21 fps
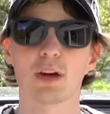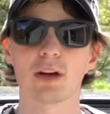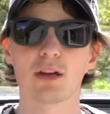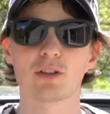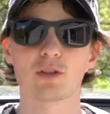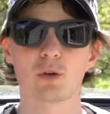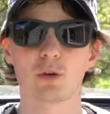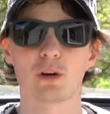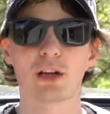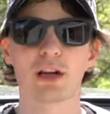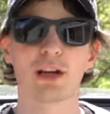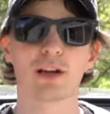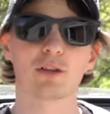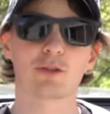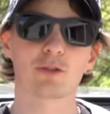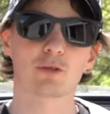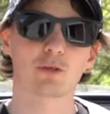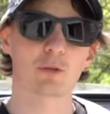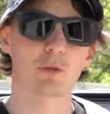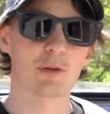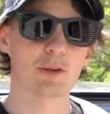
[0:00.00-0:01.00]
uh, door
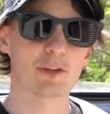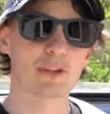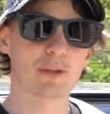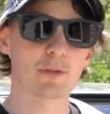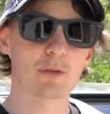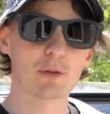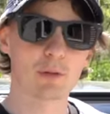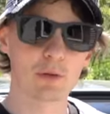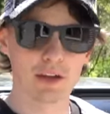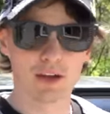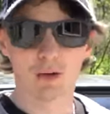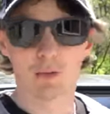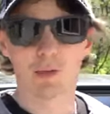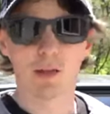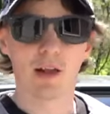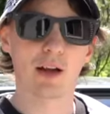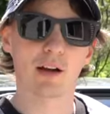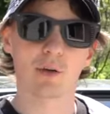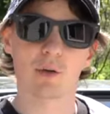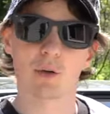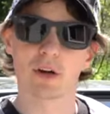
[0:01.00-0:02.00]
handles and replace them with piano
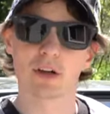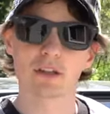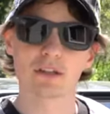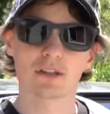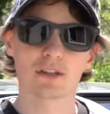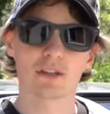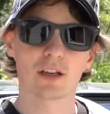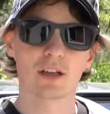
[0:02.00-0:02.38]
black ones.